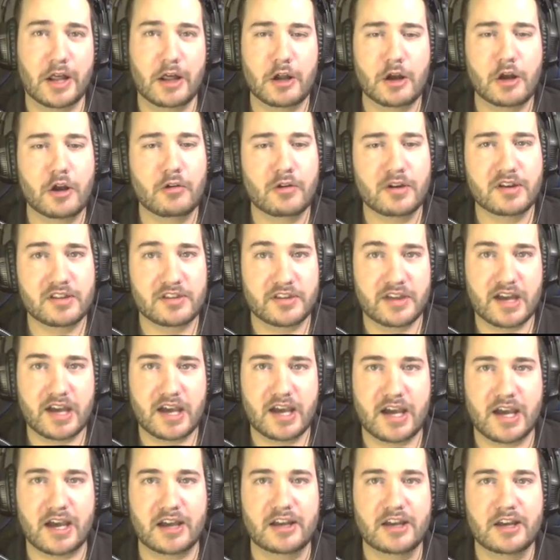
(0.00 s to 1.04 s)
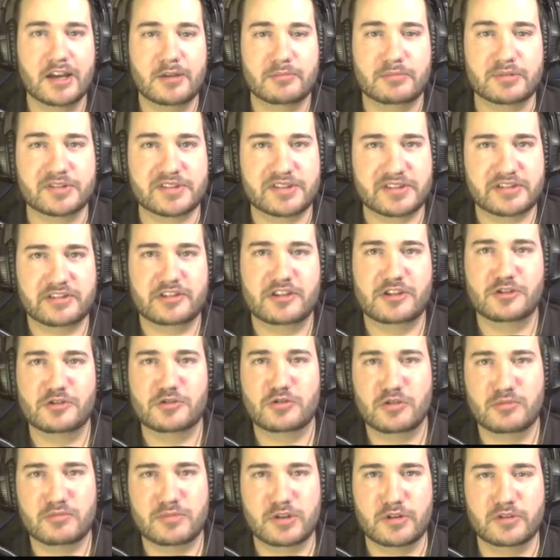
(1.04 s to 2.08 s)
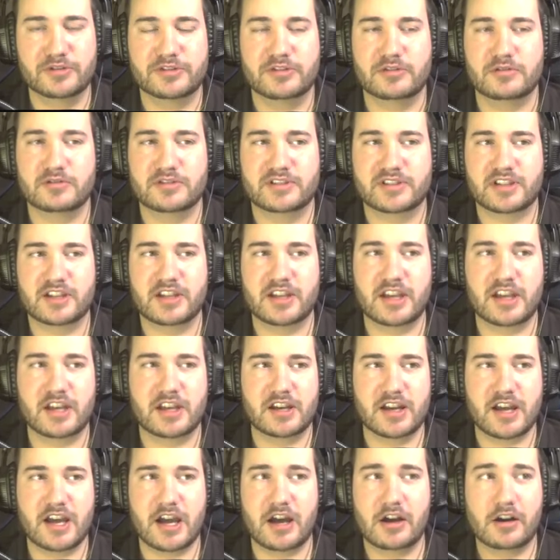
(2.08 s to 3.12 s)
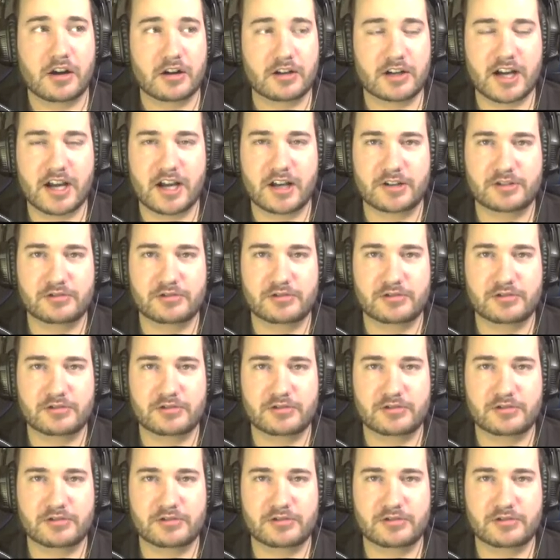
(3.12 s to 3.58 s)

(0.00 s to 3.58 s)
Not only that, but serum users can are